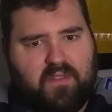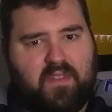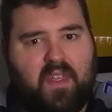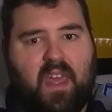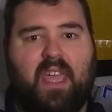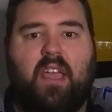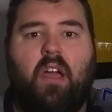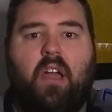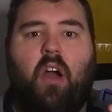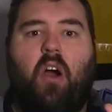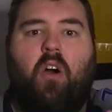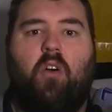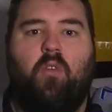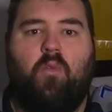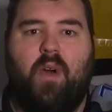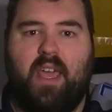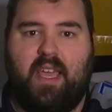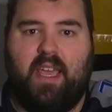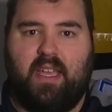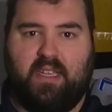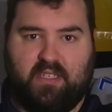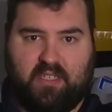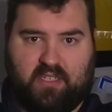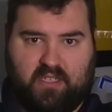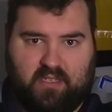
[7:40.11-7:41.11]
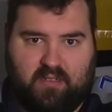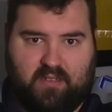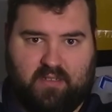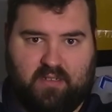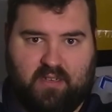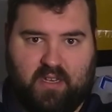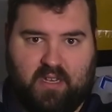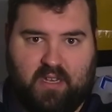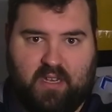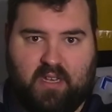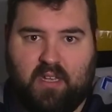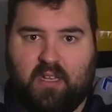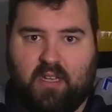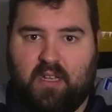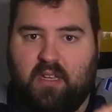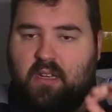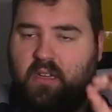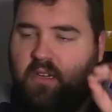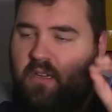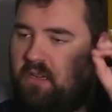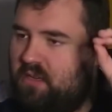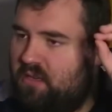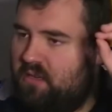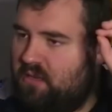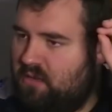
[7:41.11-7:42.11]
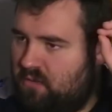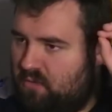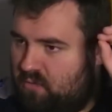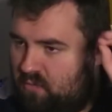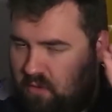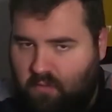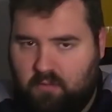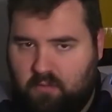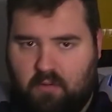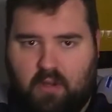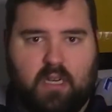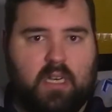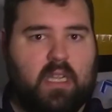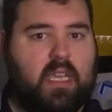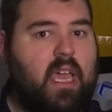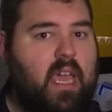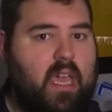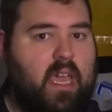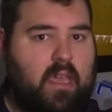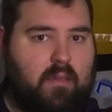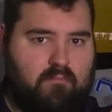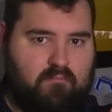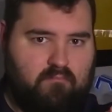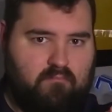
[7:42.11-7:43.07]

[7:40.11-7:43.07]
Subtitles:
thing always, we won the game.